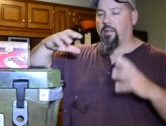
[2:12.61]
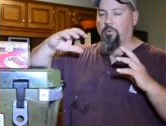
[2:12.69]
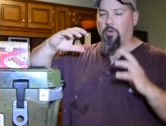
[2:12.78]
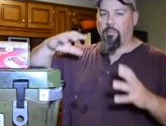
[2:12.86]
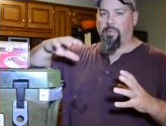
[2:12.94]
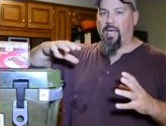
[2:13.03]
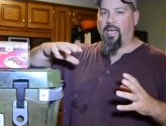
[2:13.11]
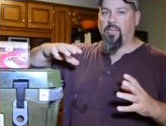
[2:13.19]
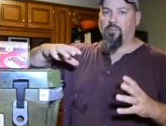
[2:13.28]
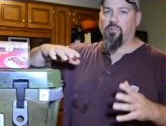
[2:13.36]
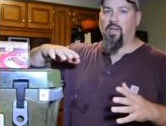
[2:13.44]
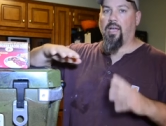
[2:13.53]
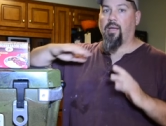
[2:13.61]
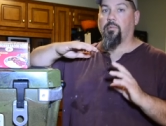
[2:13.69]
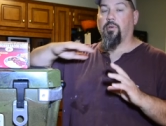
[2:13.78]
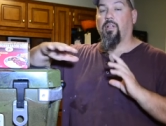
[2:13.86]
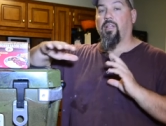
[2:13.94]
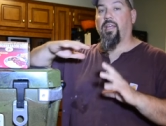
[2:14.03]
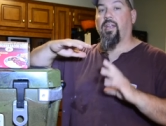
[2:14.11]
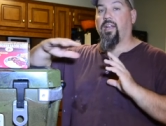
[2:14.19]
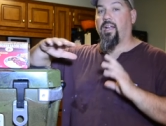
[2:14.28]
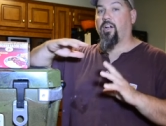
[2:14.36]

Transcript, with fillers: I'm going to pat it dry. I'm going to let it